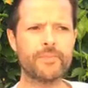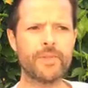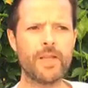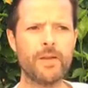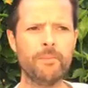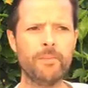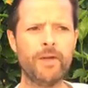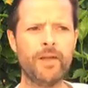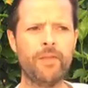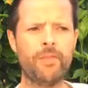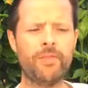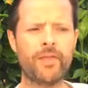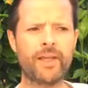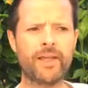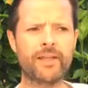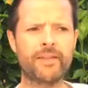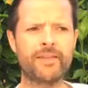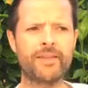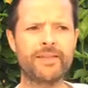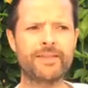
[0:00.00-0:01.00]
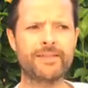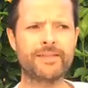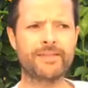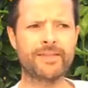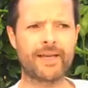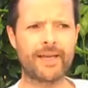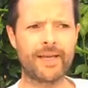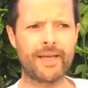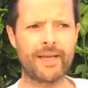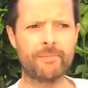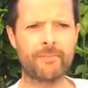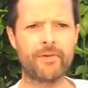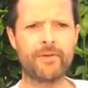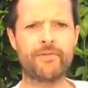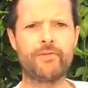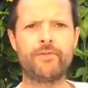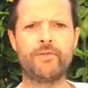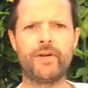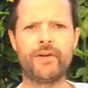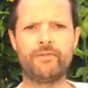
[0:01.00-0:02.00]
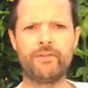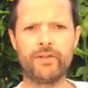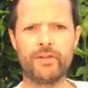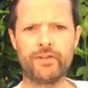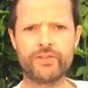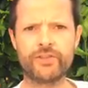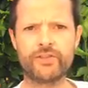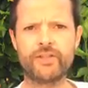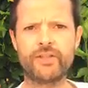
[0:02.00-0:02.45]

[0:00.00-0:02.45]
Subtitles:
But I think in this time of revolution,